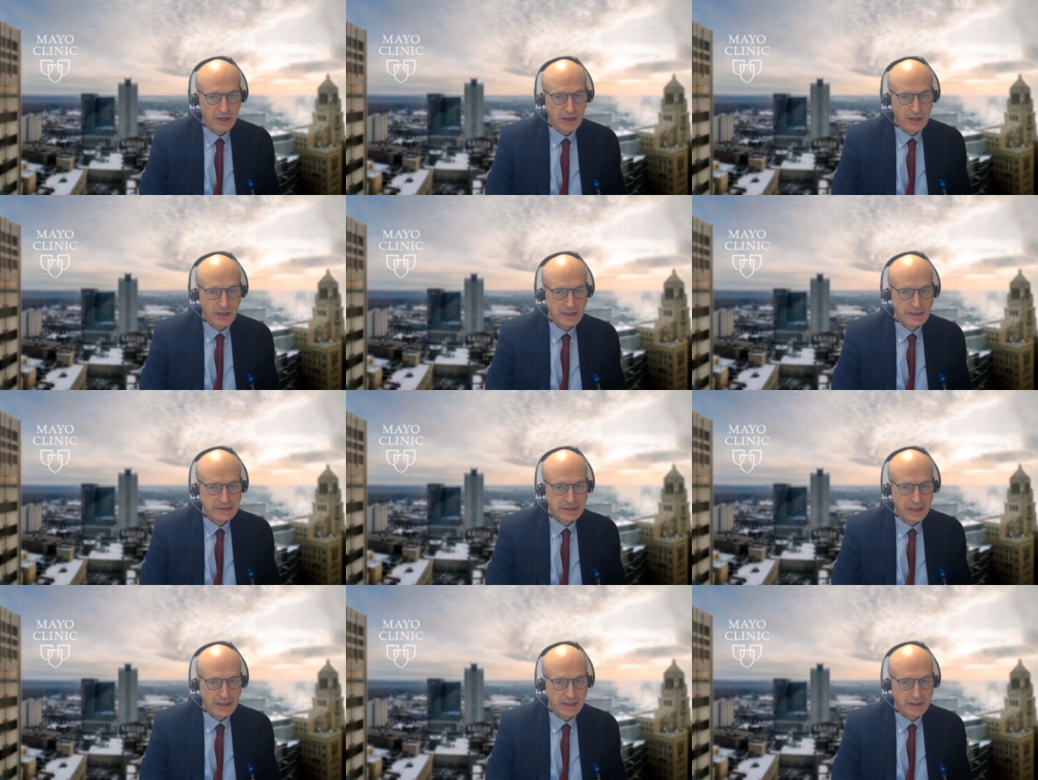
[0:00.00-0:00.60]

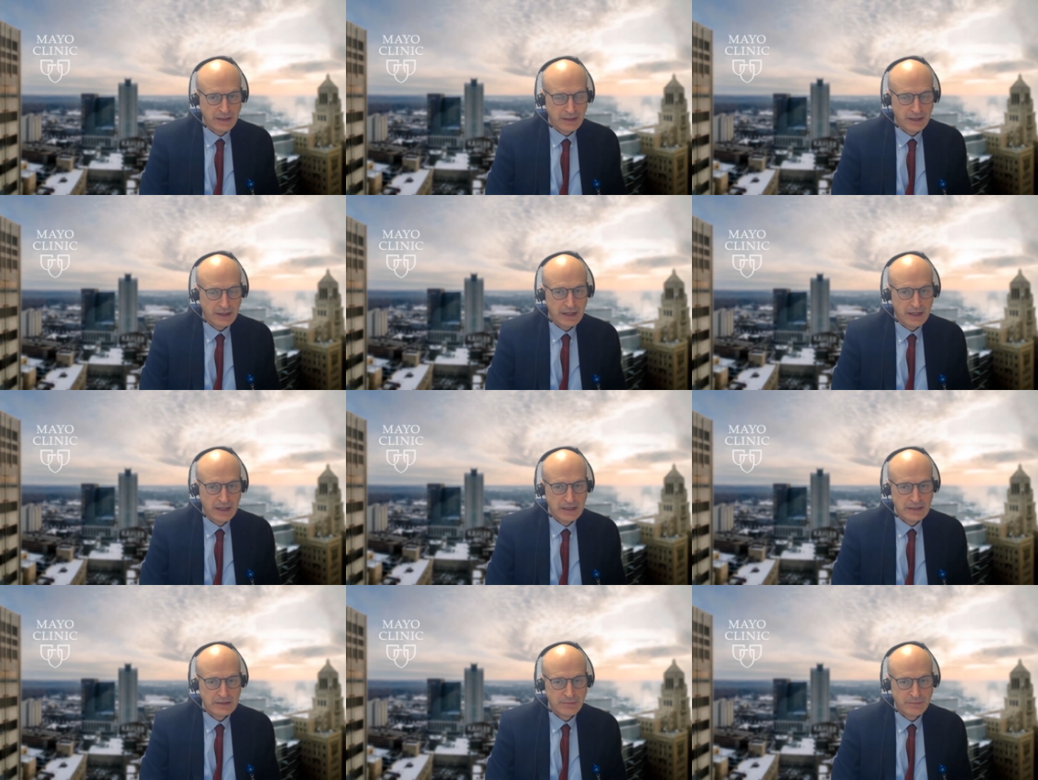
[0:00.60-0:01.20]
is
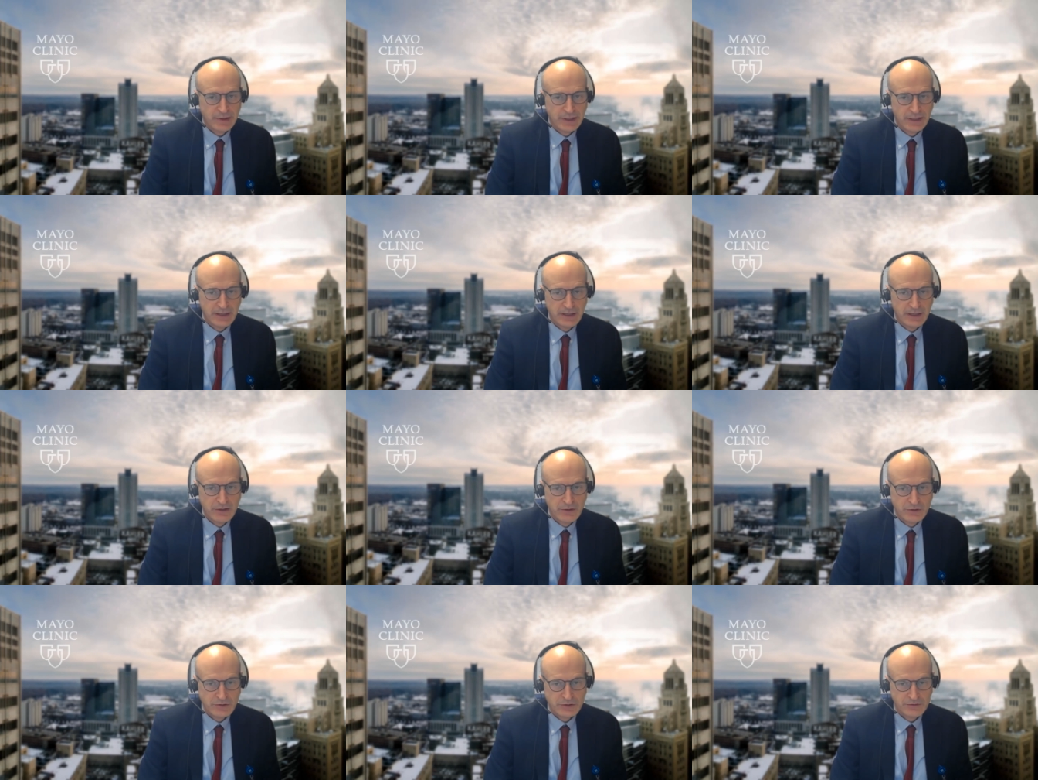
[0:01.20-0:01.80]
enhanced by the
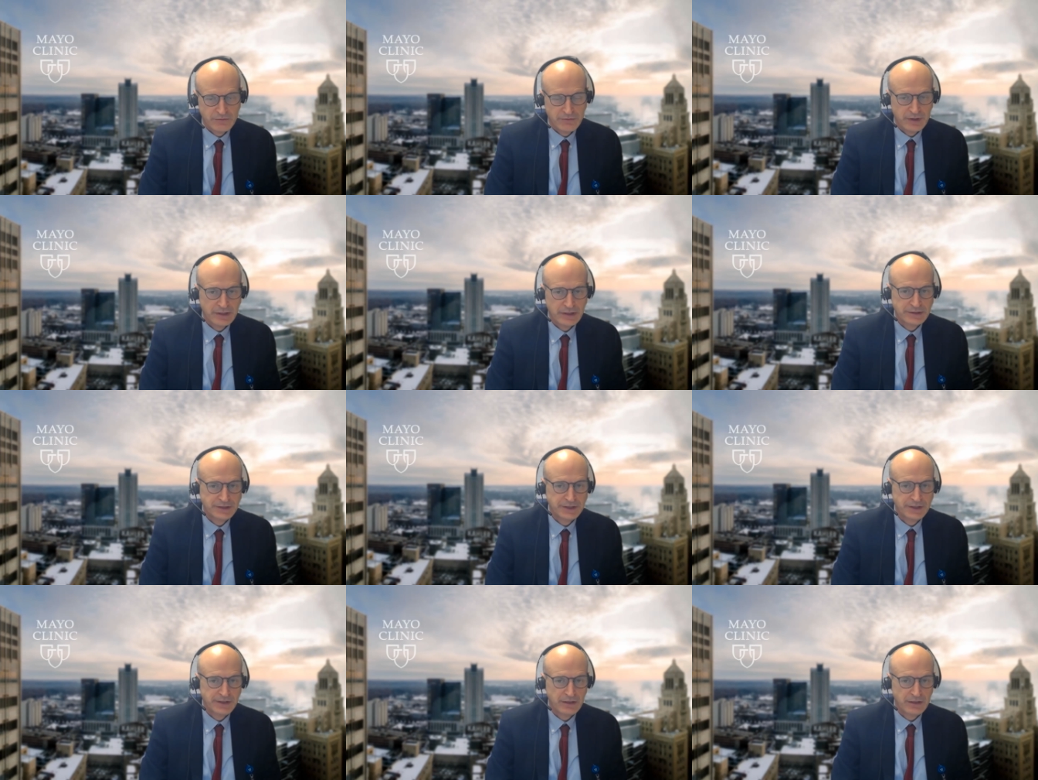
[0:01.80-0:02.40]
use of
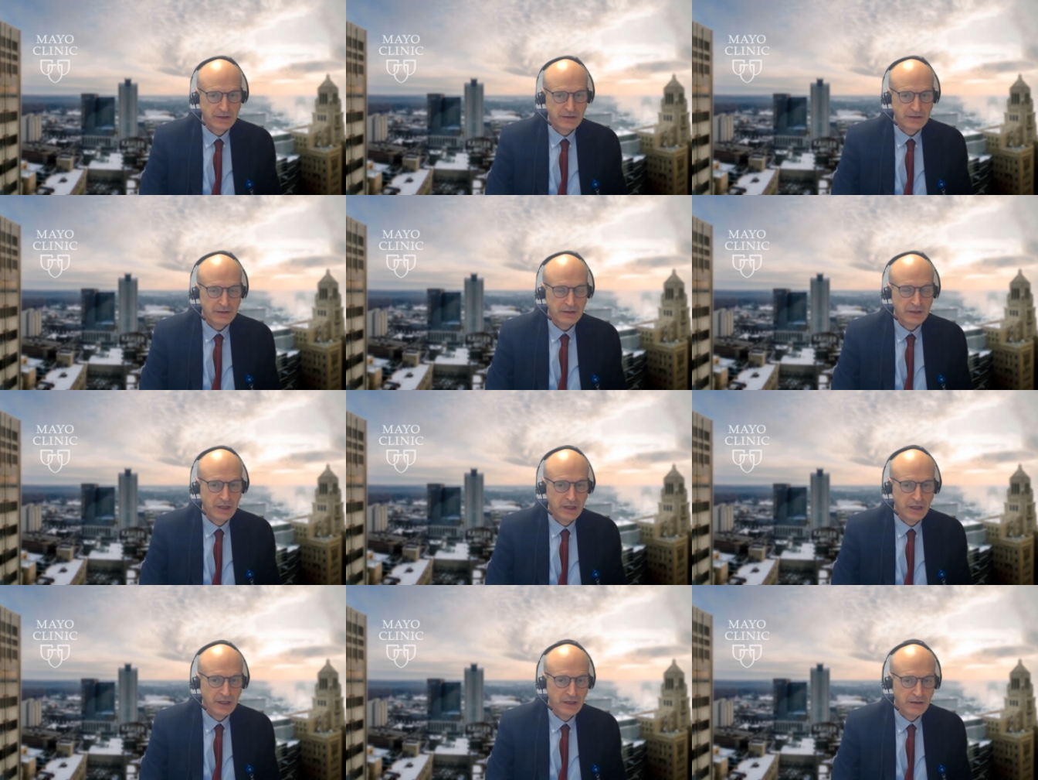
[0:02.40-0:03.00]
arterial
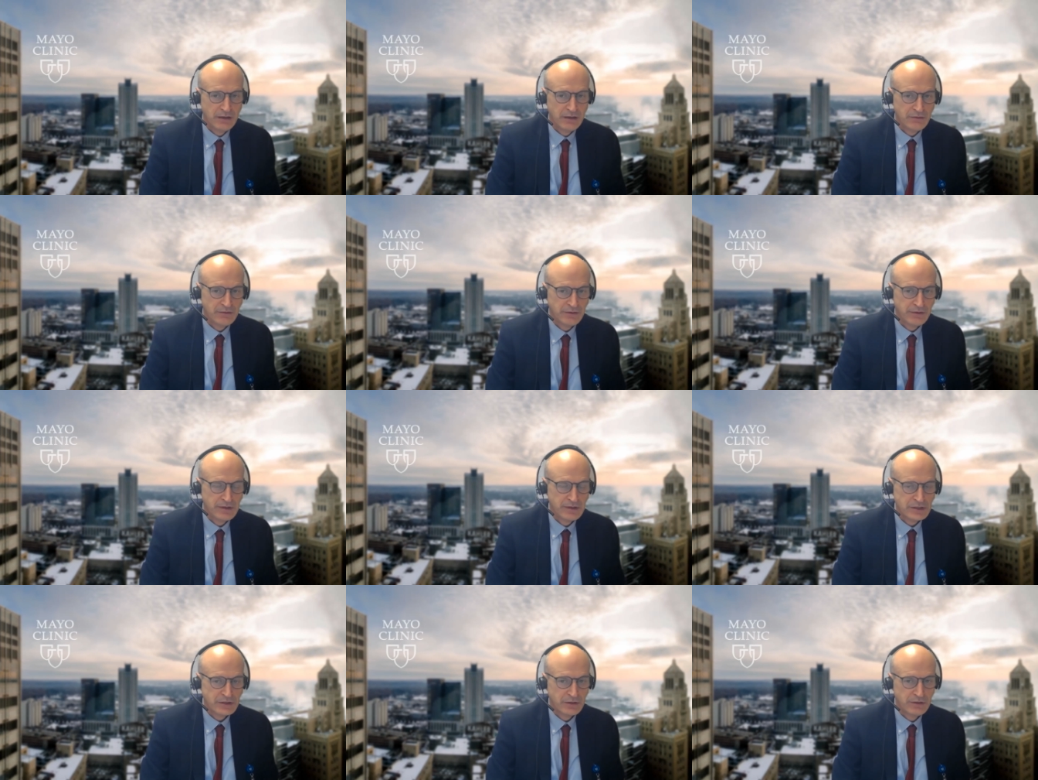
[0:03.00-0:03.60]
uh,
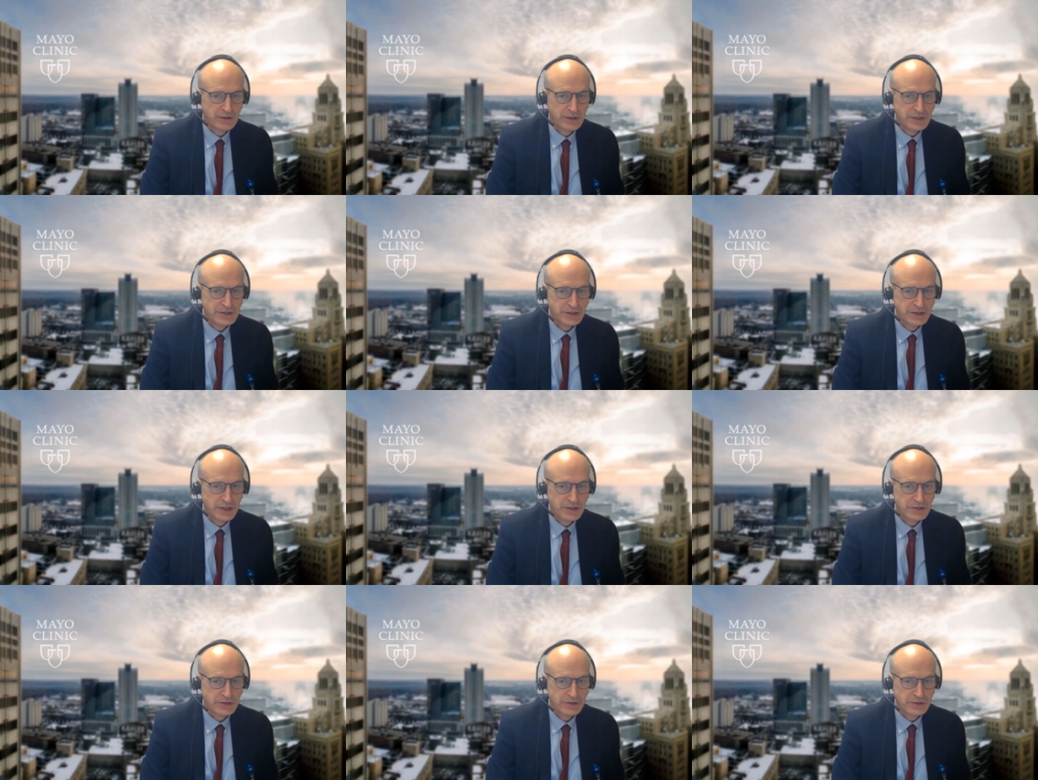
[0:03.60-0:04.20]

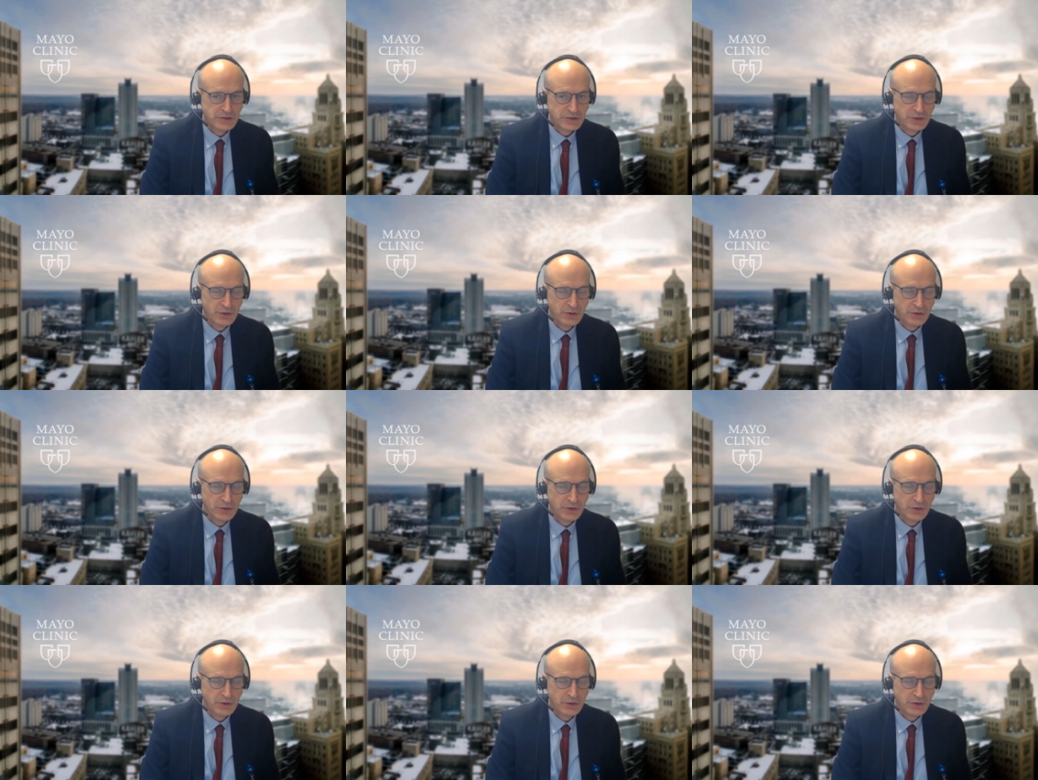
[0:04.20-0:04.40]
revascularization.